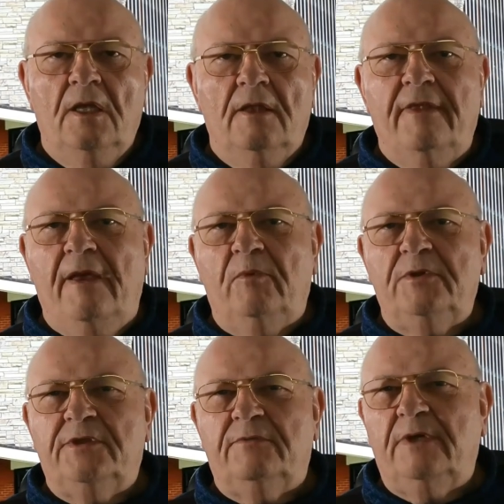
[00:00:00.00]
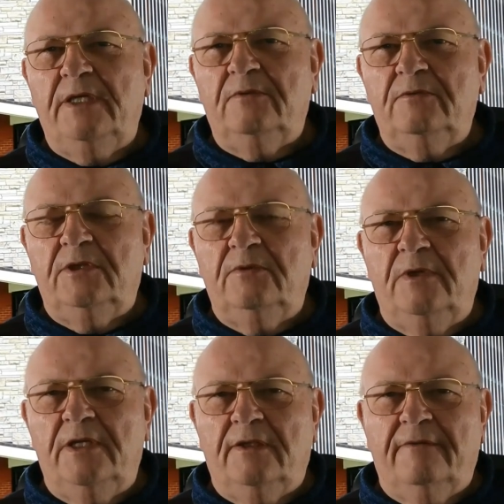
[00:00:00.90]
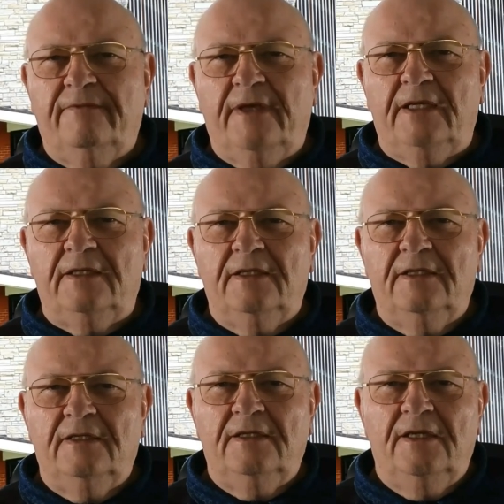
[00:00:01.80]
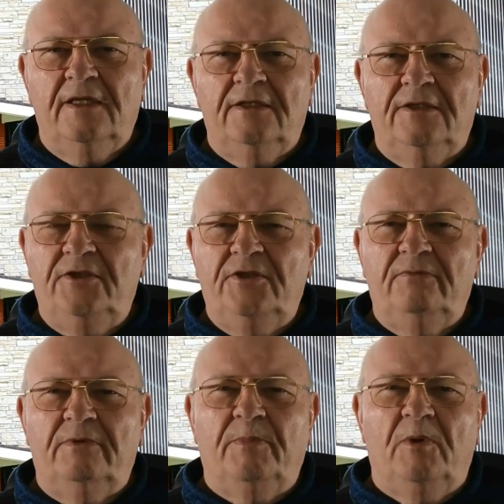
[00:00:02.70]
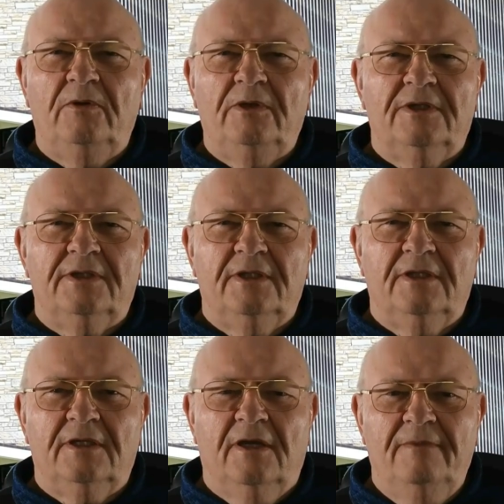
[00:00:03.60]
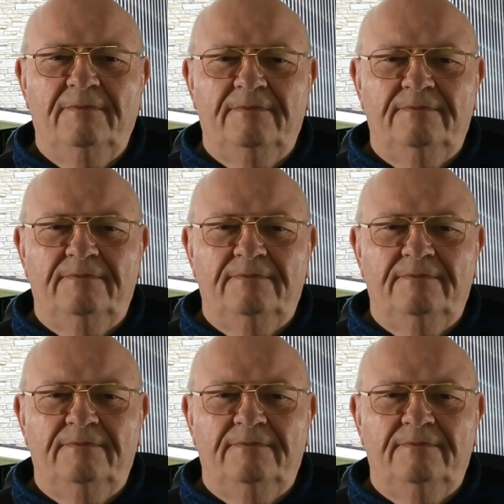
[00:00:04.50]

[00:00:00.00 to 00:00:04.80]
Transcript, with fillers: That was the real Dilworth effect. Did you report this at the time?